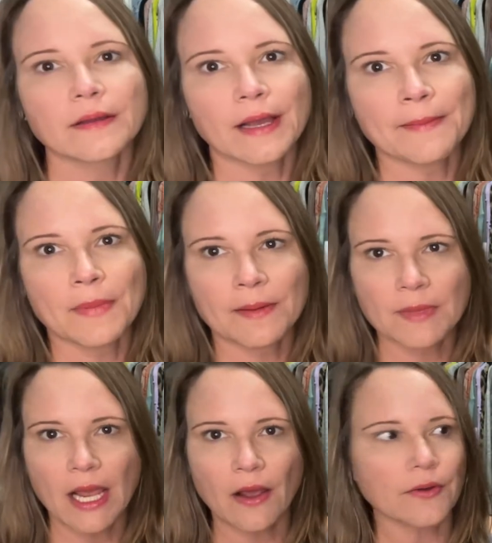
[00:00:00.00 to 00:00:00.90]
I'm bummed
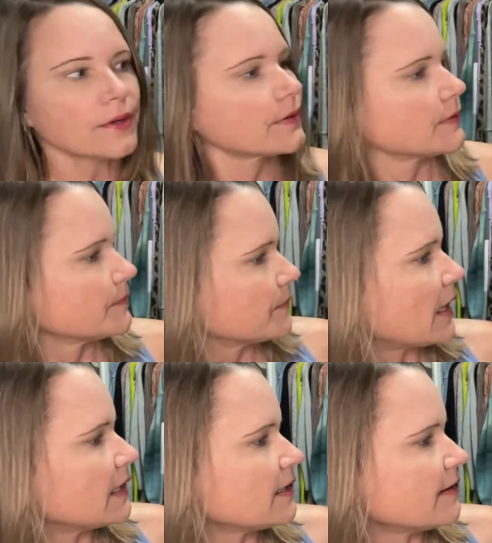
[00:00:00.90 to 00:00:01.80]
out.
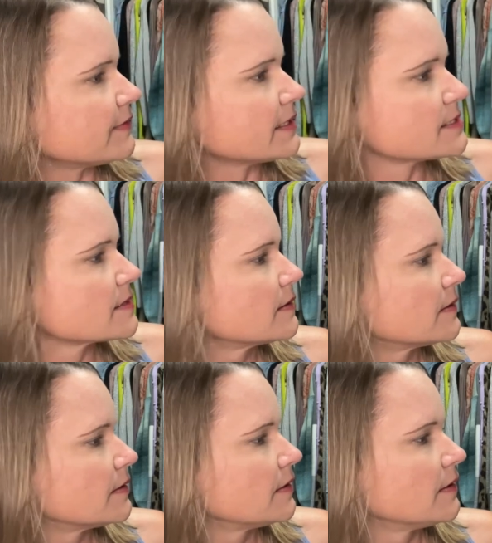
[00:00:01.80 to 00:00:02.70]
I love it.
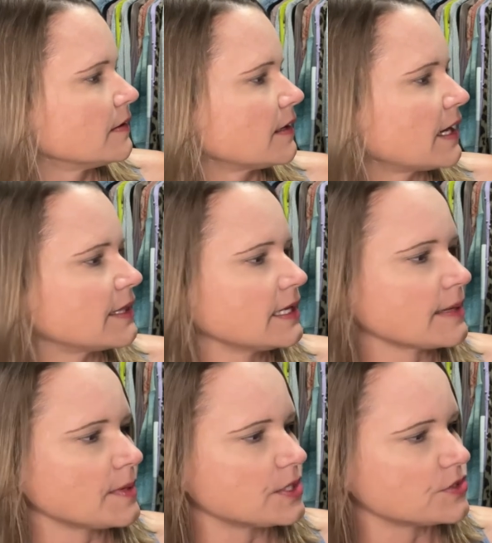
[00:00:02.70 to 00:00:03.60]
I think
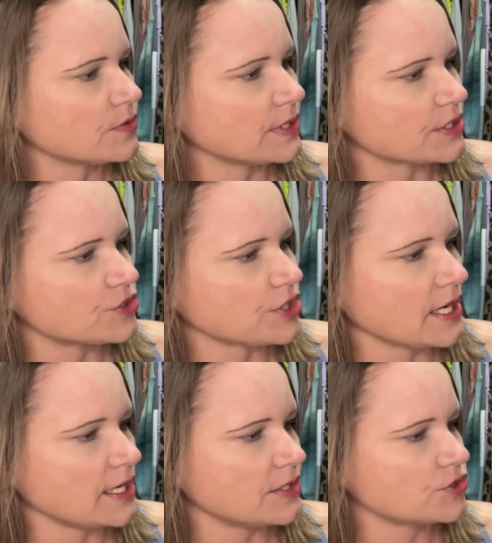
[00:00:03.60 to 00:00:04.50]
I'm going to do an
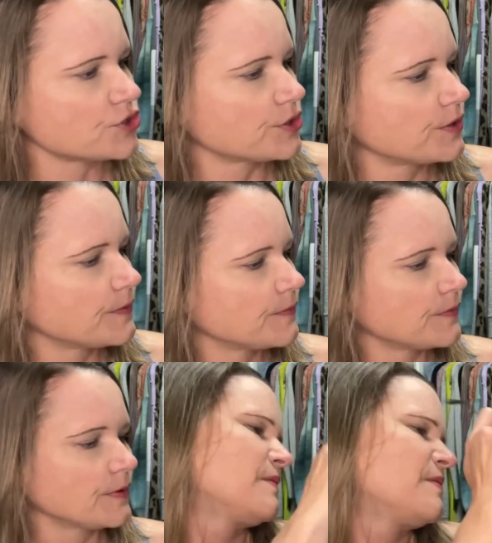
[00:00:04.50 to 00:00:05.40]
exchange.
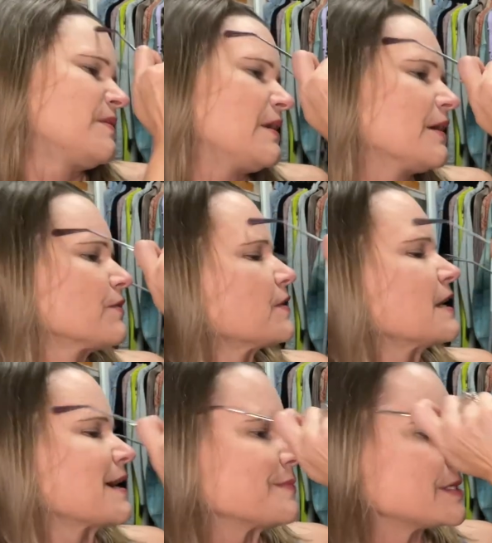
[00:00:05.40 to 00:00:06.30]
The other
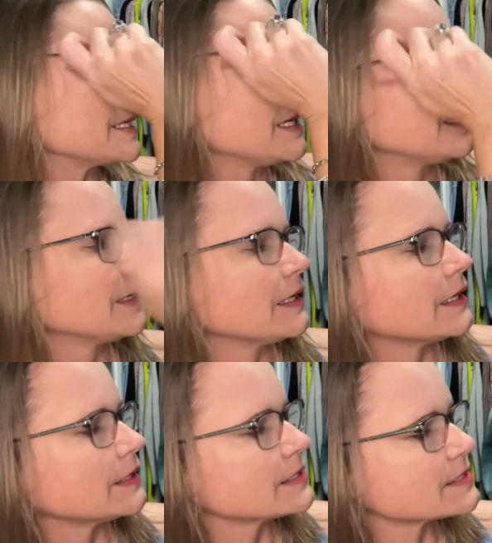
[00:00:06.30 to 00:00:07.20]
thing I'm seeing,
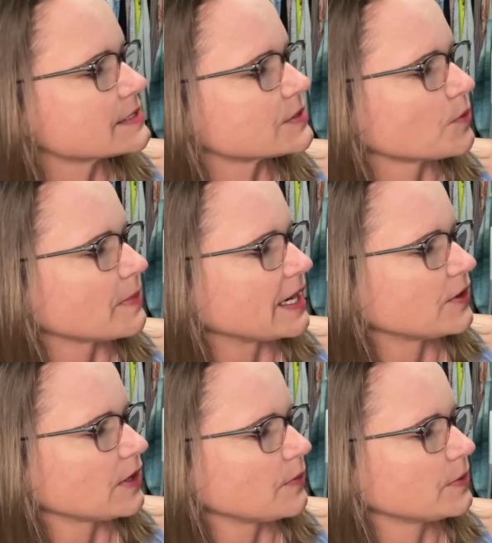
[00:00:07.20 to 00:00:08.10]
and this is so
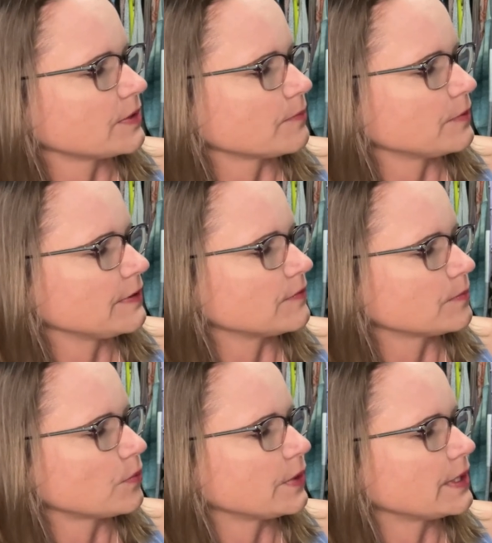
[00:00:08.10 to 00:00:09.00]
minor I wouldn't have even
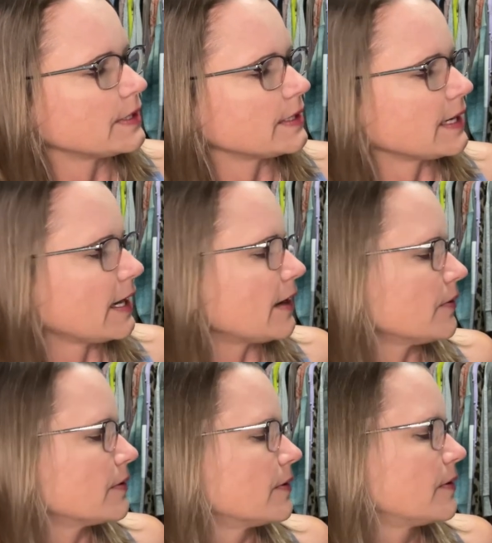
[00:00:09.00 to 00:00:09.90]
pointed it
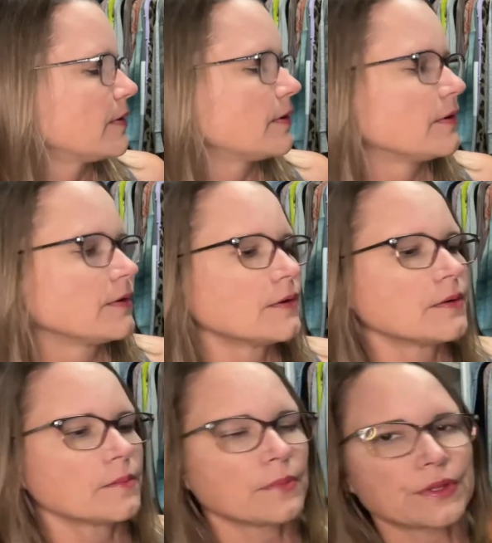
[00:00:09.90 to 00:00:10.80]
out, but